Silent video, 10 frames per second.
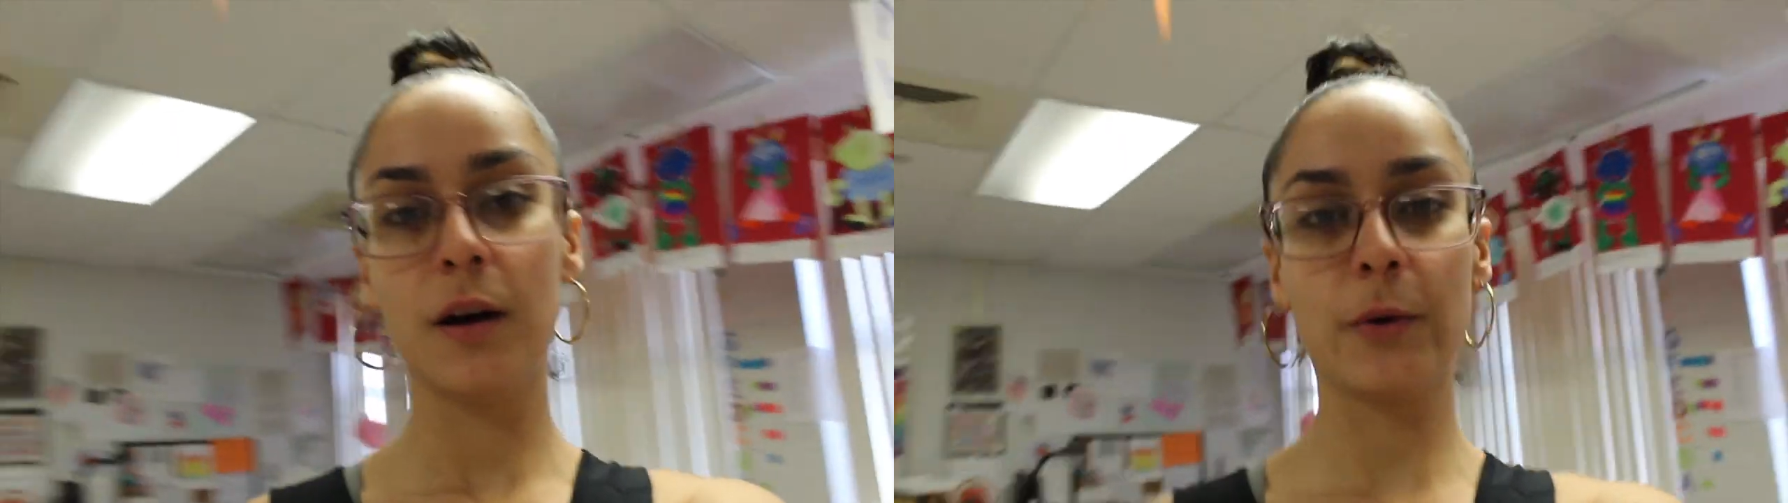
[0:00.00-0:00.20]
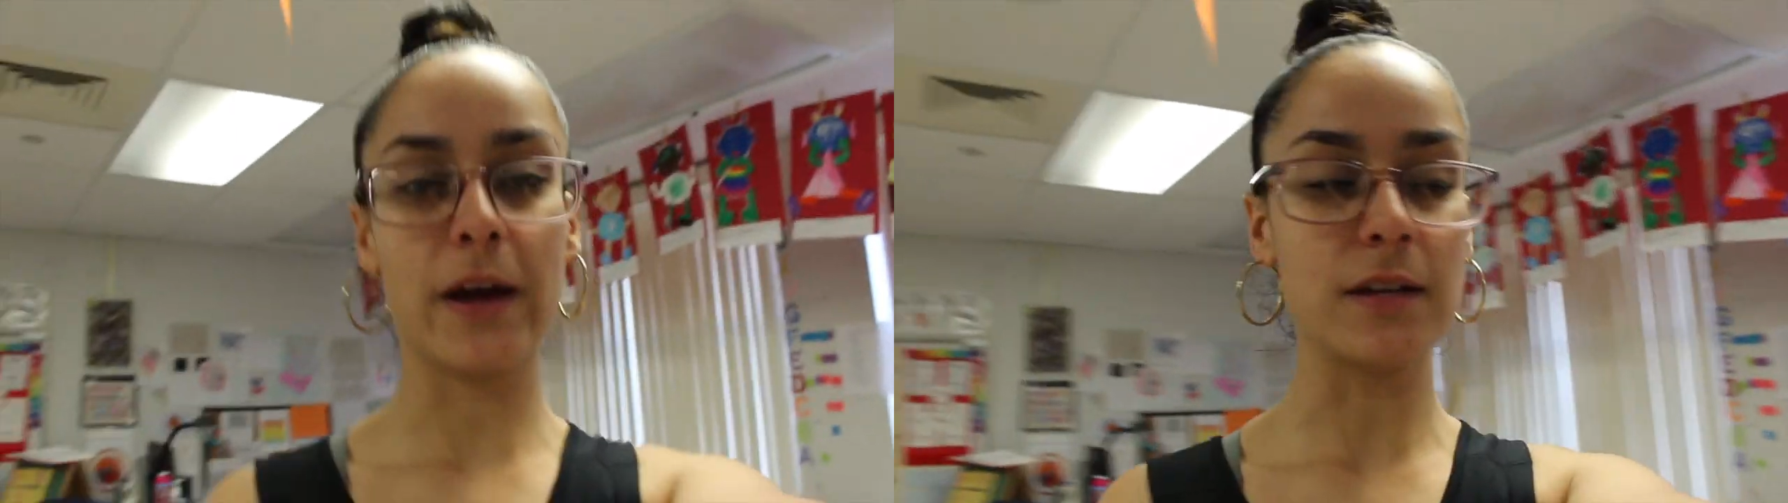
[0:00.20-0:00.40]

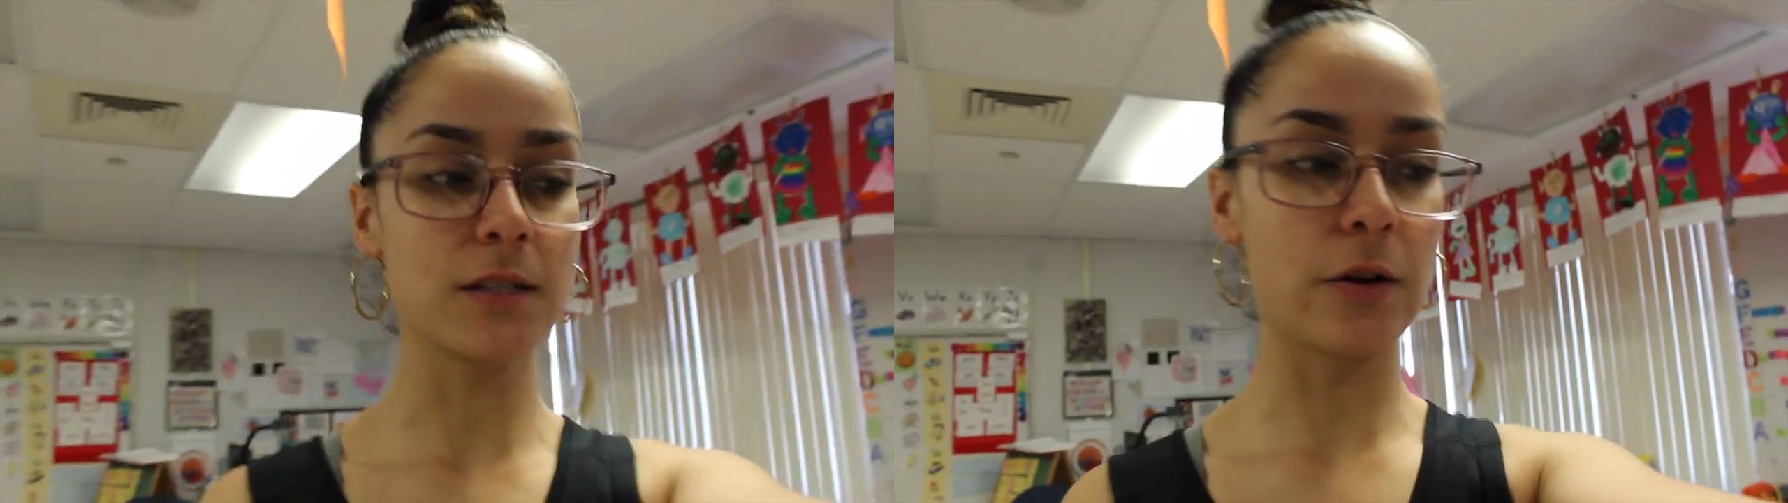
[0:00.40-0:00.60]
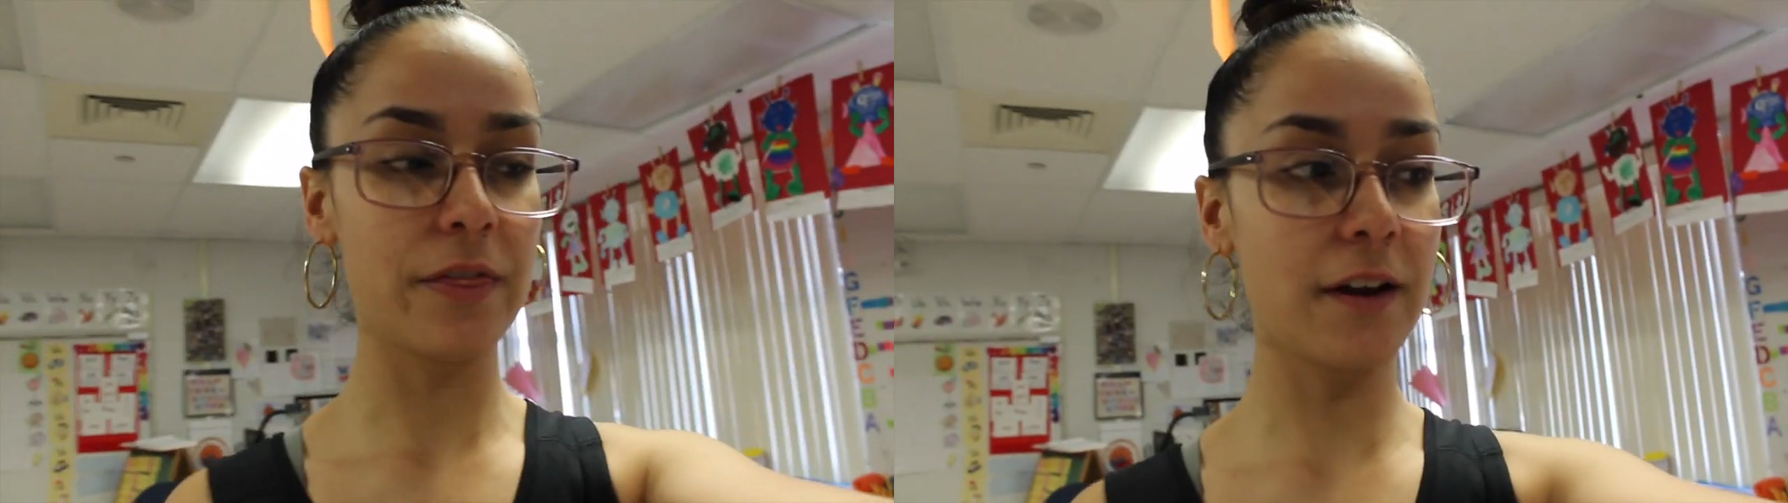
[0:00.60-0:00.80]
Okay,
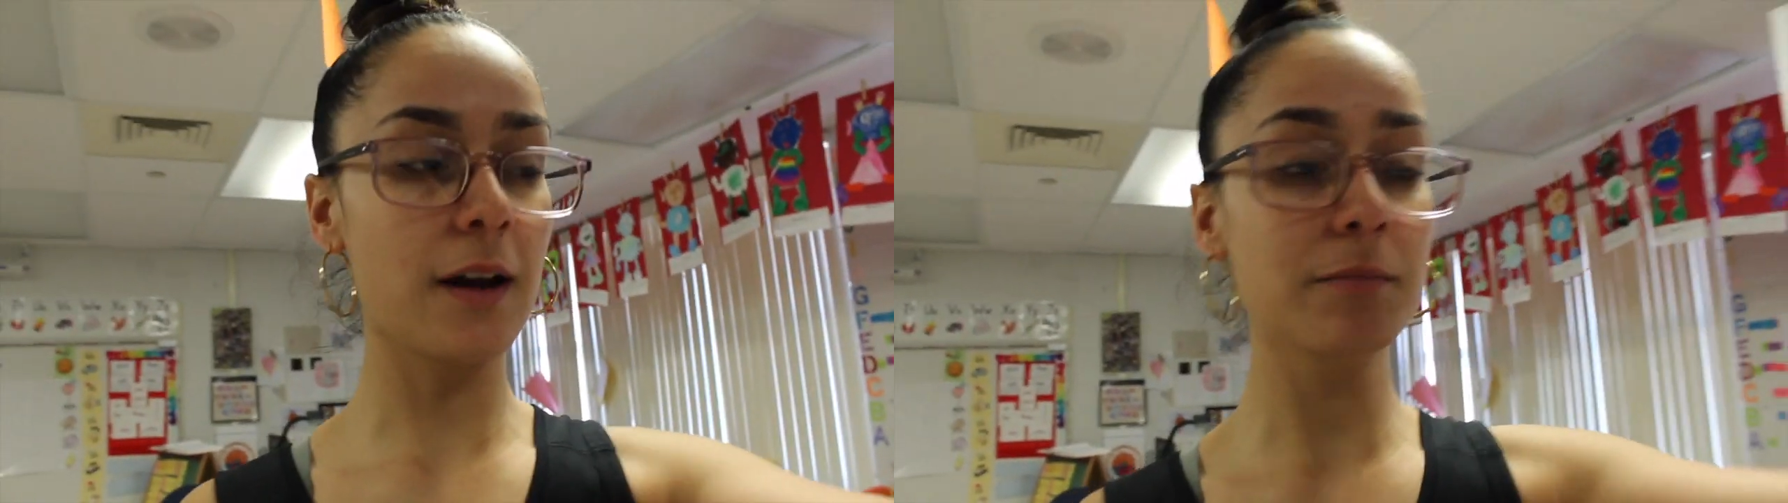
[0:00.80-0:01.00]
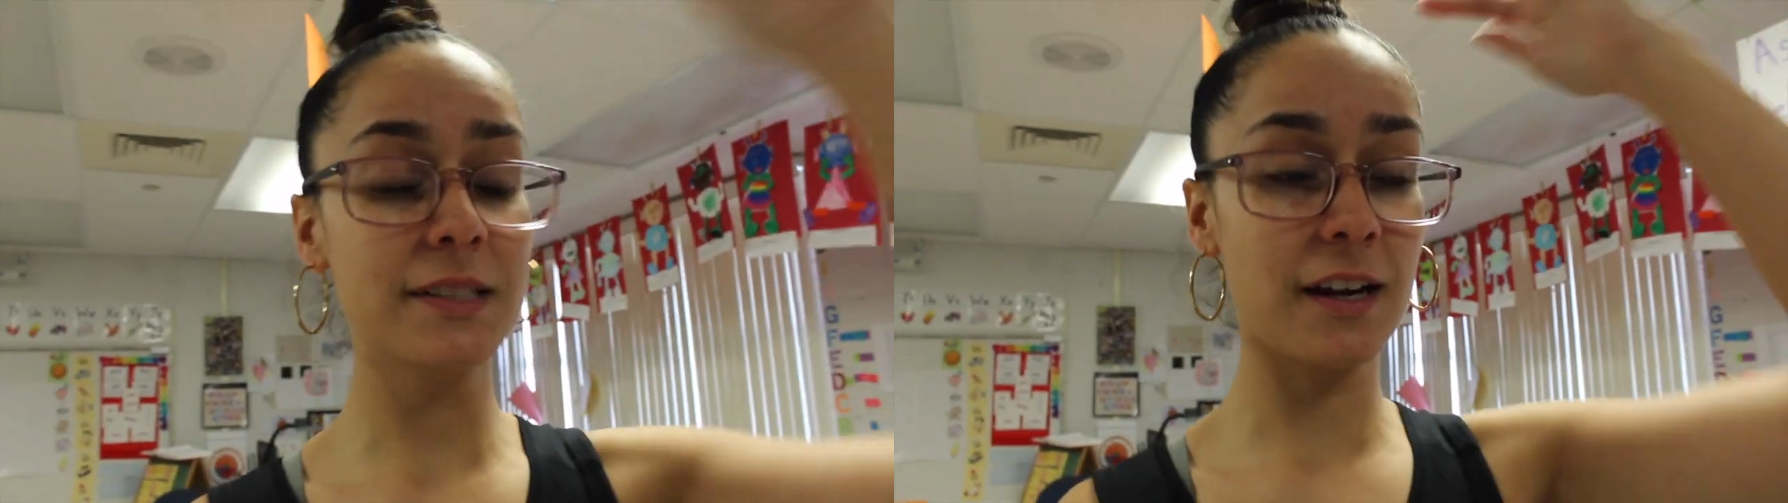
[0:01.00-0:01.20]
so I think
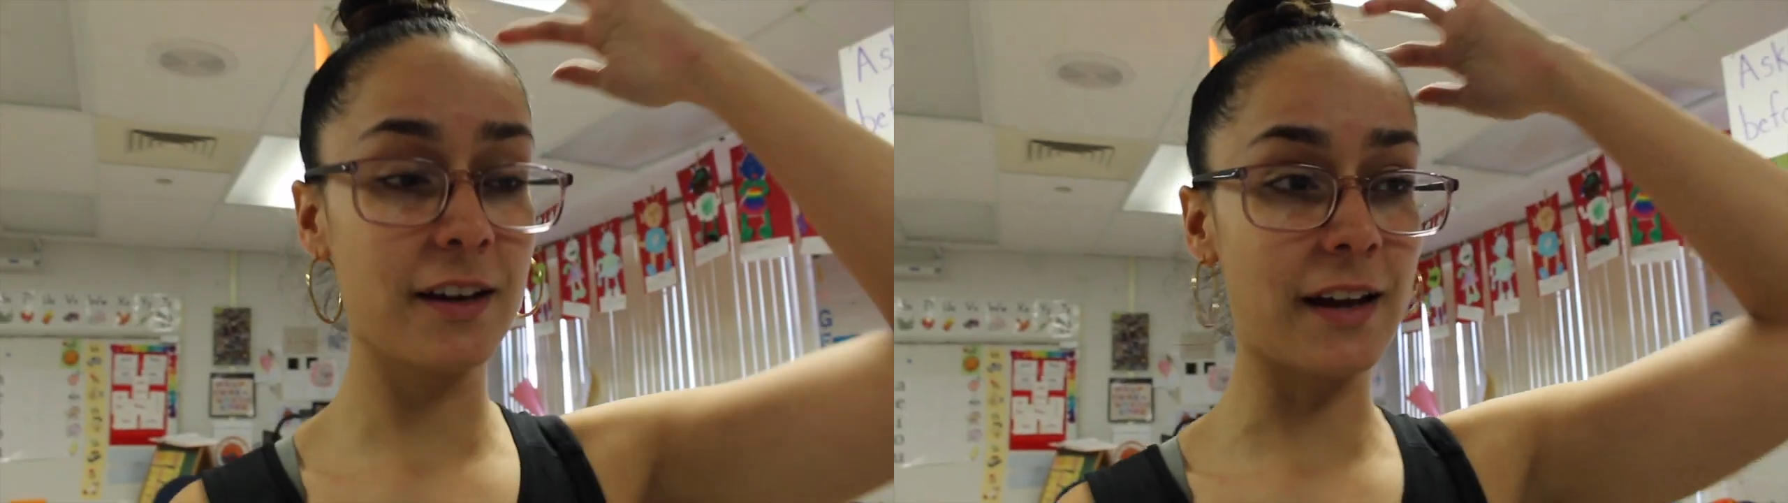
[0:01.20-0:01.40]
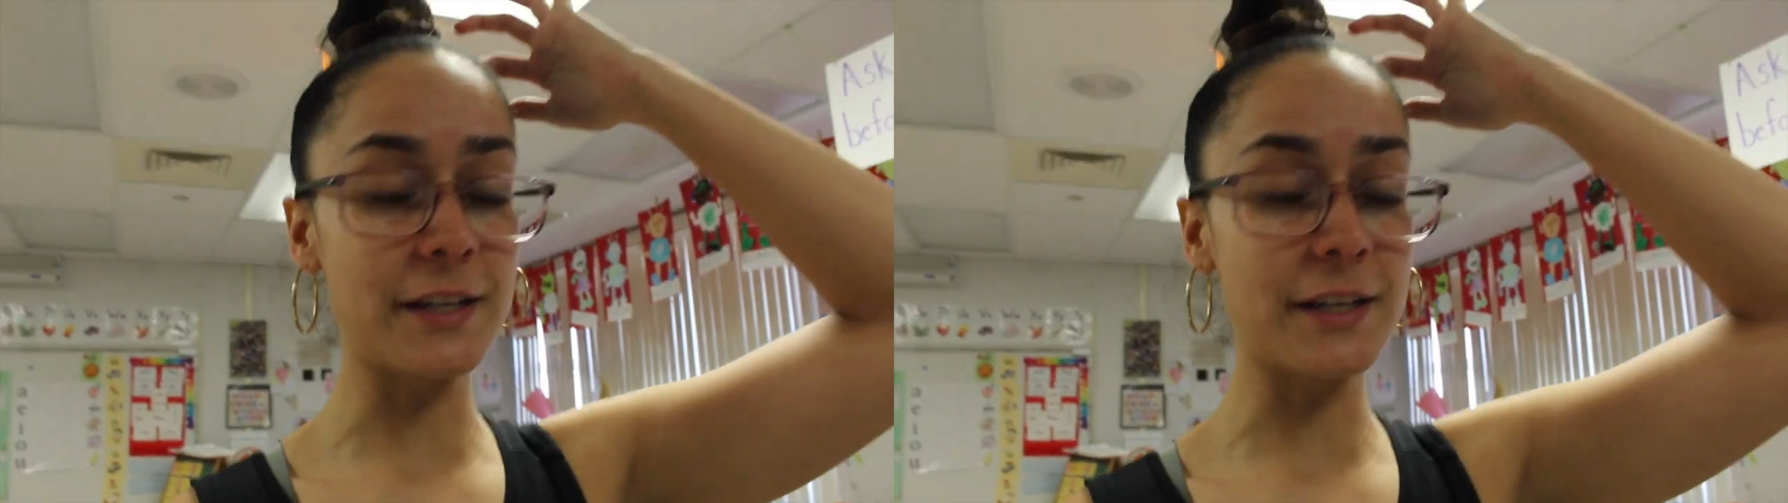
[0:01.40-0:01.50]
I'm done.